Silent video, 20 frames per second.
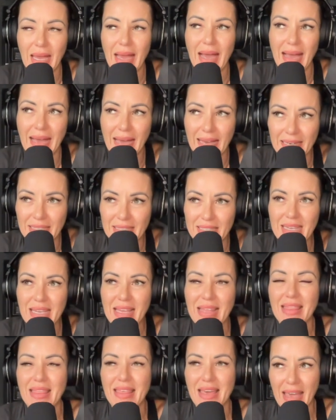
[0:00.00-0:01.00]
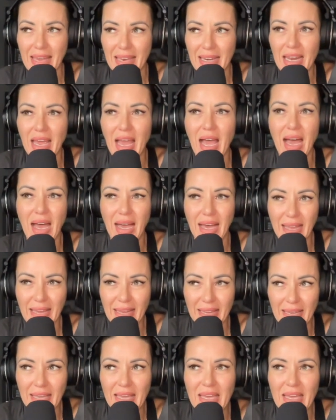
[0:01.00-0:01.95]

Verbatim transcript: And then I,